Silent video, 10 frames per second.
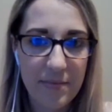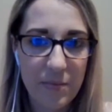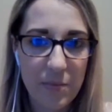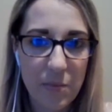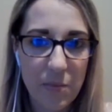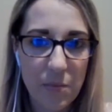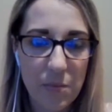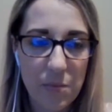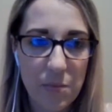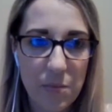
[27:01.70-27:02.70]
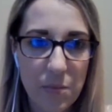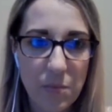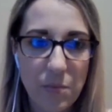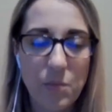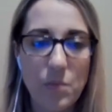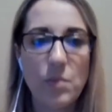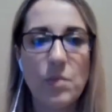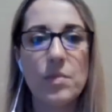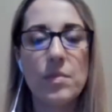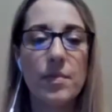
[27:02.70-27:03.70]

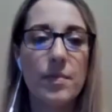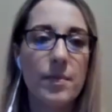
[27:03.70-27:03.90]
No words are spoken by the person on screen.